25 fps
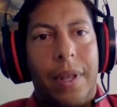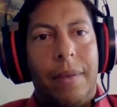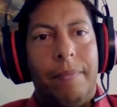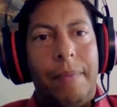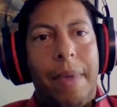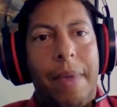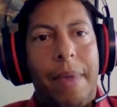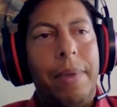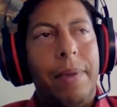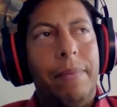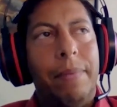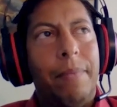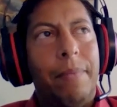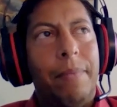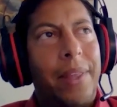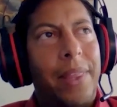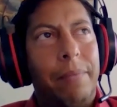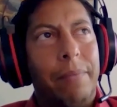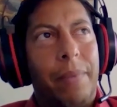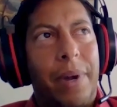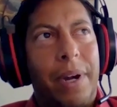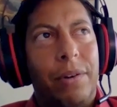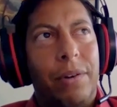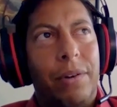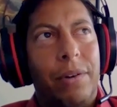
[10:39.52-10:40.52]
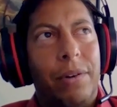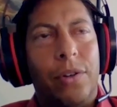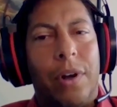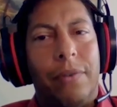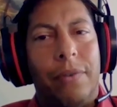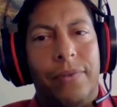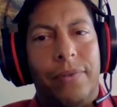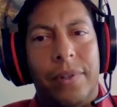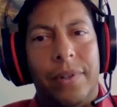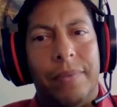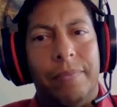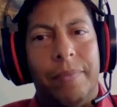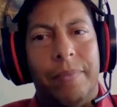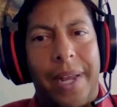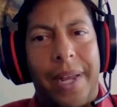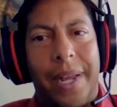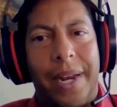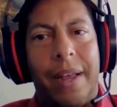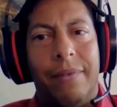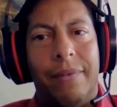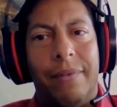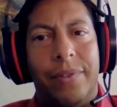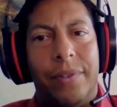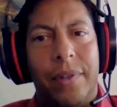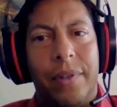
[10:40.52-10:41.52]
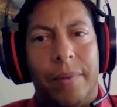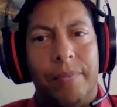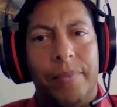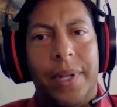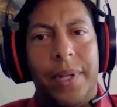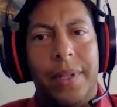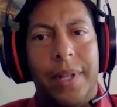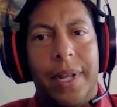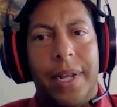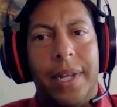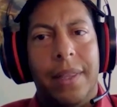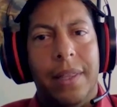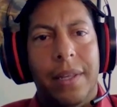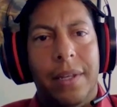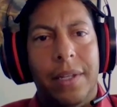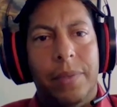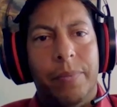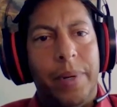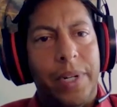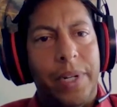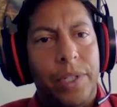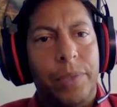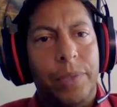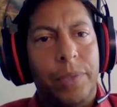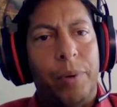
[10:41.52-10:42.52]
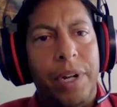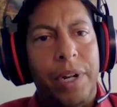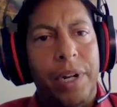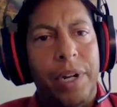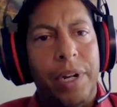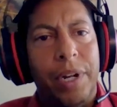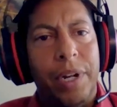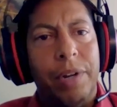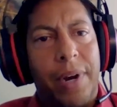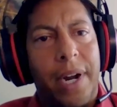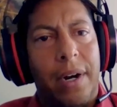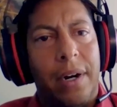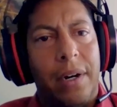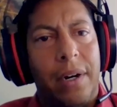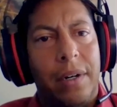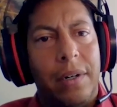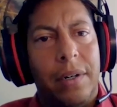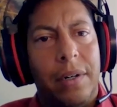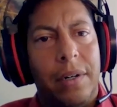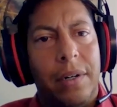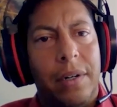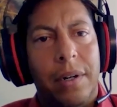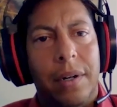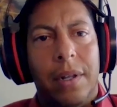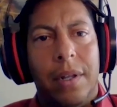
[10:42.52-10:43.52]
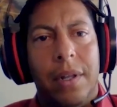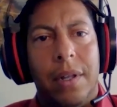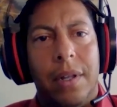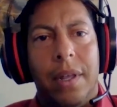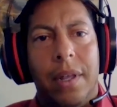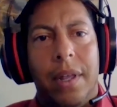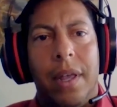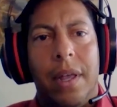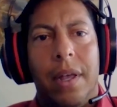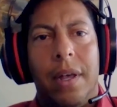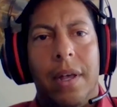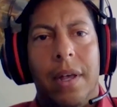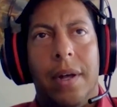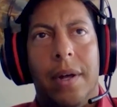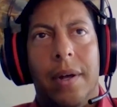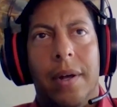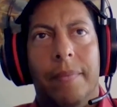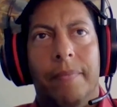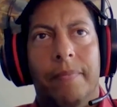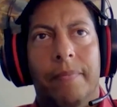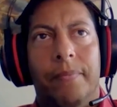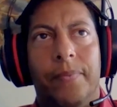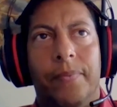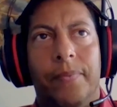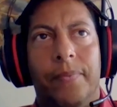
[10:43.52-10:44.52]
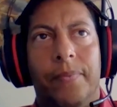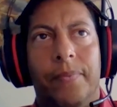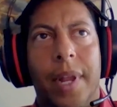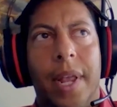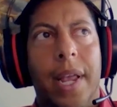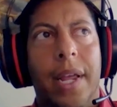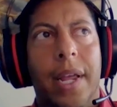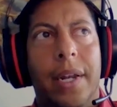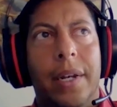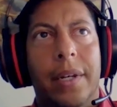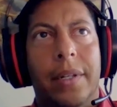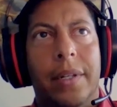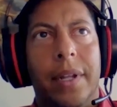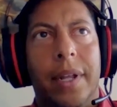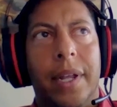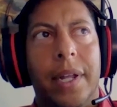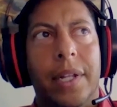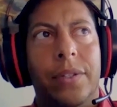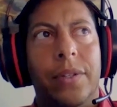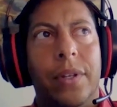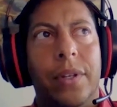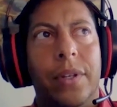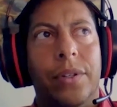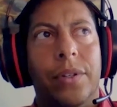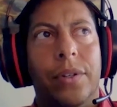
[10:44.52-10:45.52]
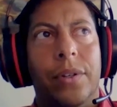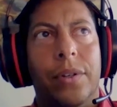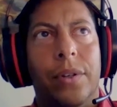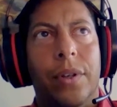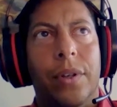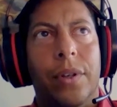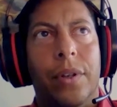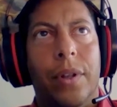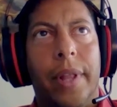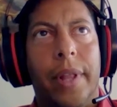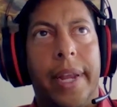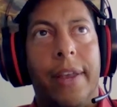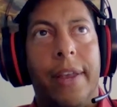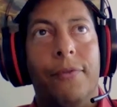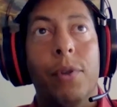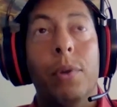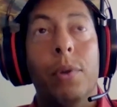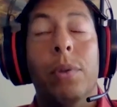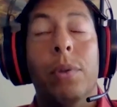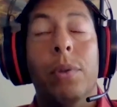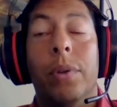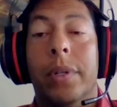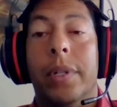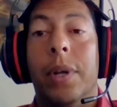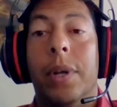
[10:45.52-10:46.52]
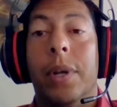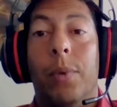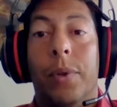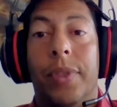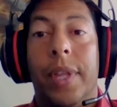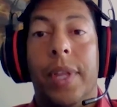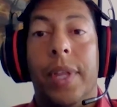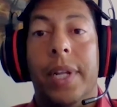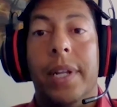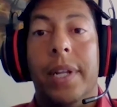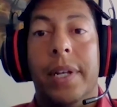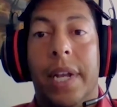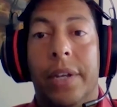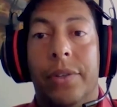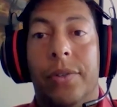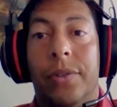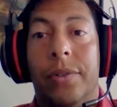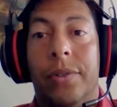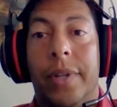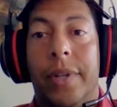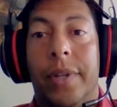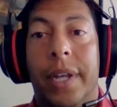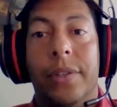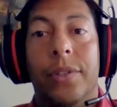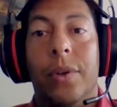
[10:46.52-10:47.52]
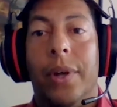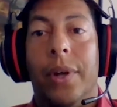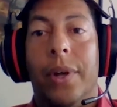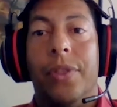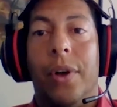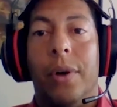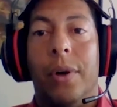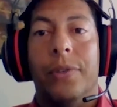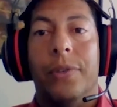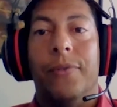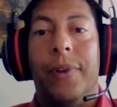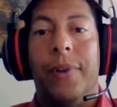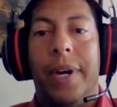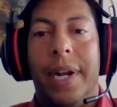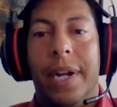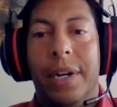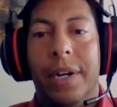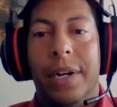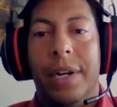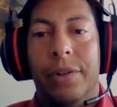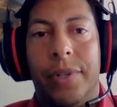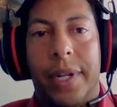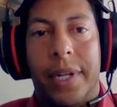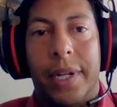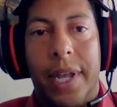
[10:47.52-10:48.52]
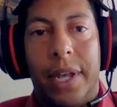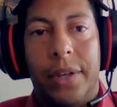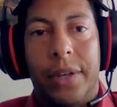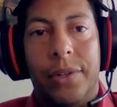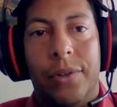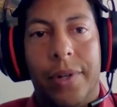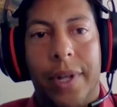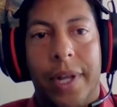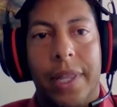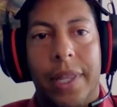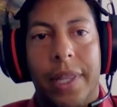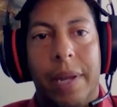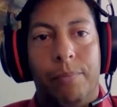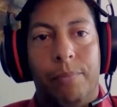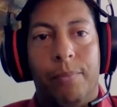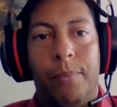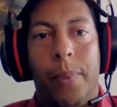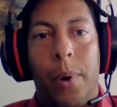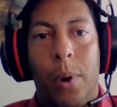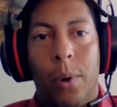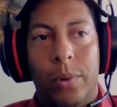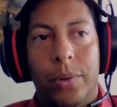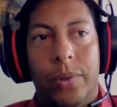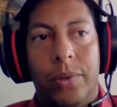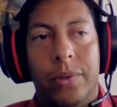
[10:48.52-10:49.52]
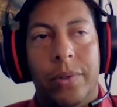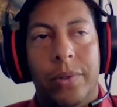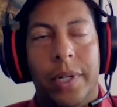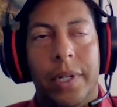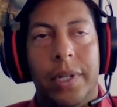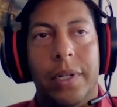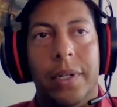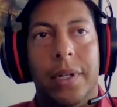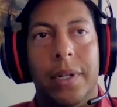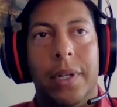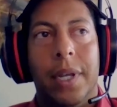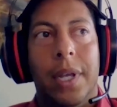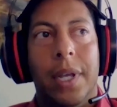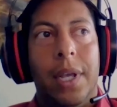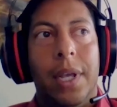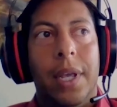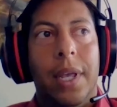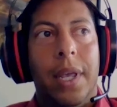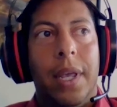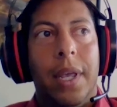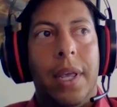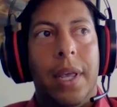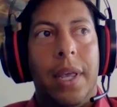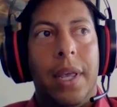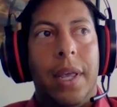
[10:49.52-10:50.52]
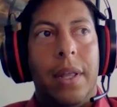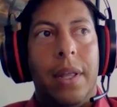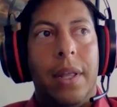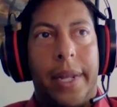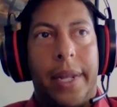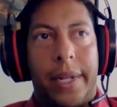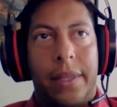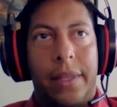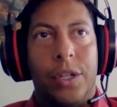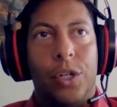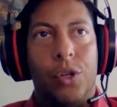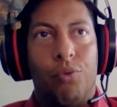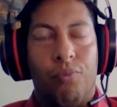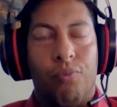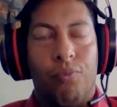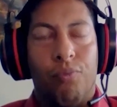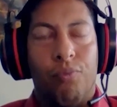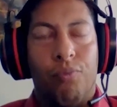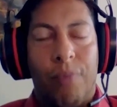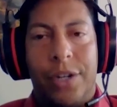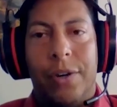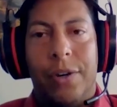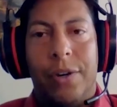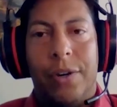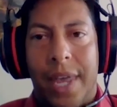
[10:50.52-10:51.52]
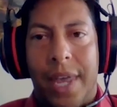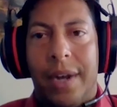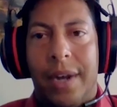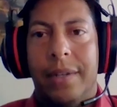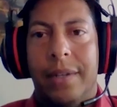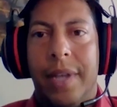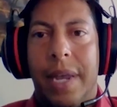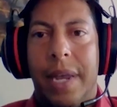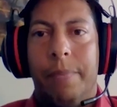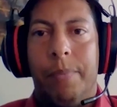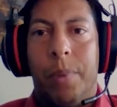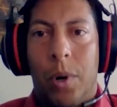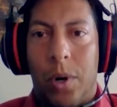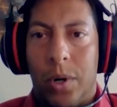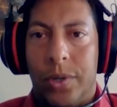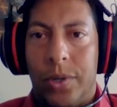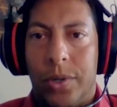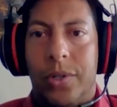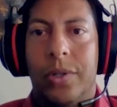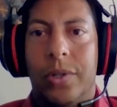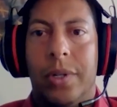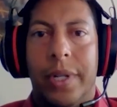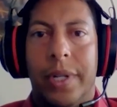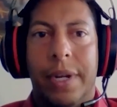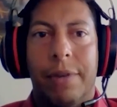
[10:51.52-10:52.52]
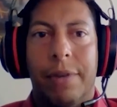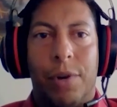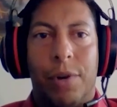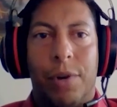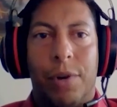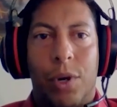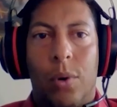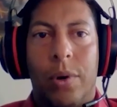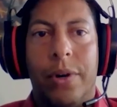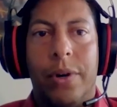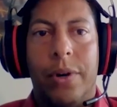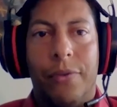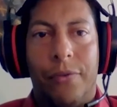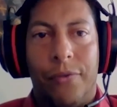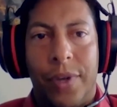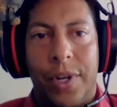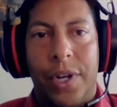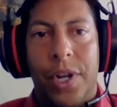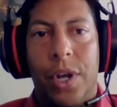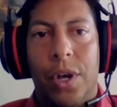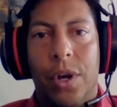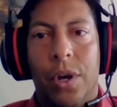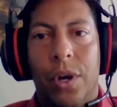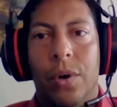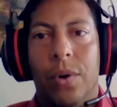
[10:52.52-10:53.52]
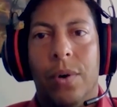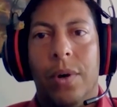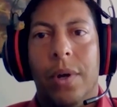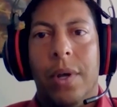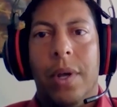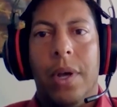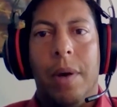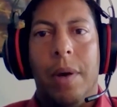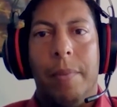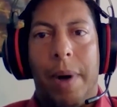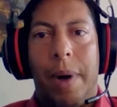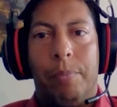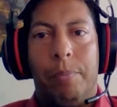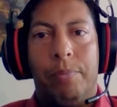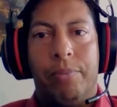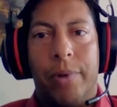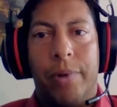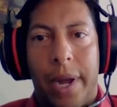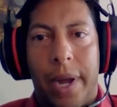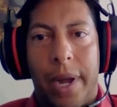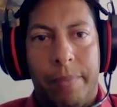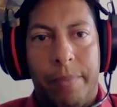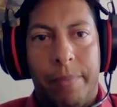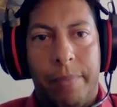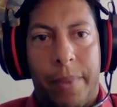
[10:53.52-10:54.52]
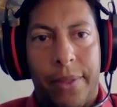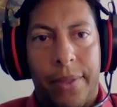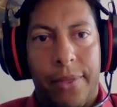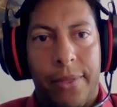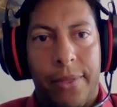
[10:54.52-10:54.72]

maybe I think Microsoft might have something like this, but it's pretty rare. And it's like if you looked at what they did yesterday, so I thought it was very interesting. Yesterday, they posted like the director of the NSA personally recorded a video about Pride Month.